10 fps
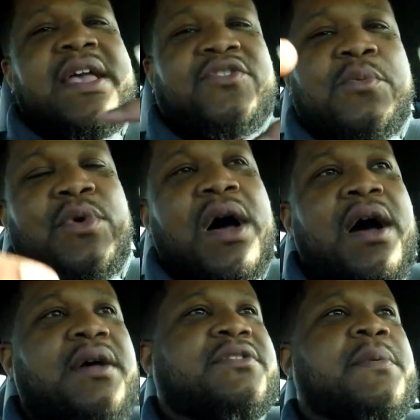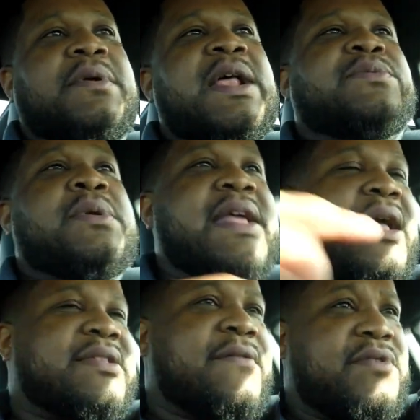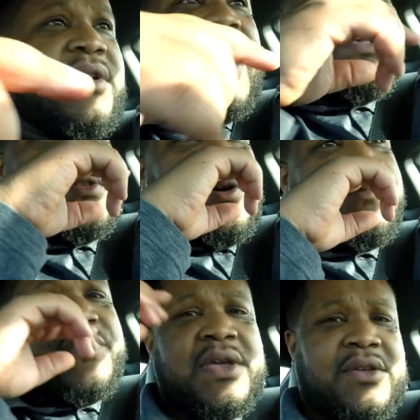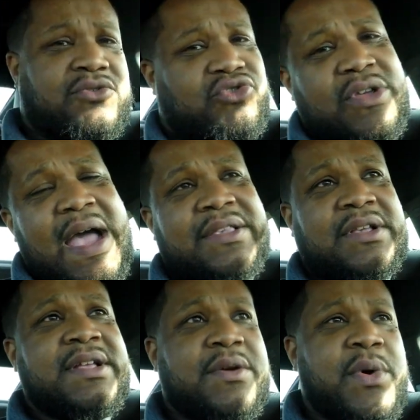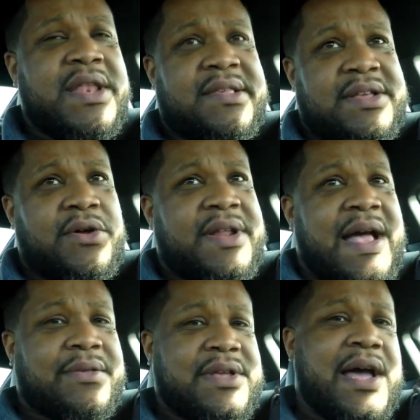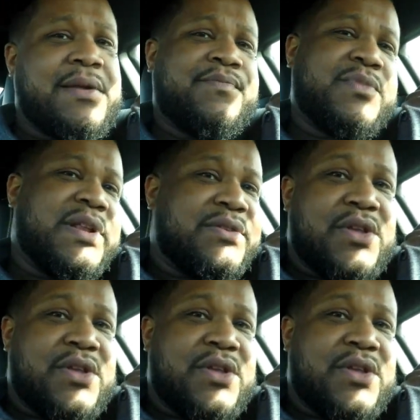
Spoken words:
to get some clips on the outside for you guys, though, so you guys can witness it on the outside. Let's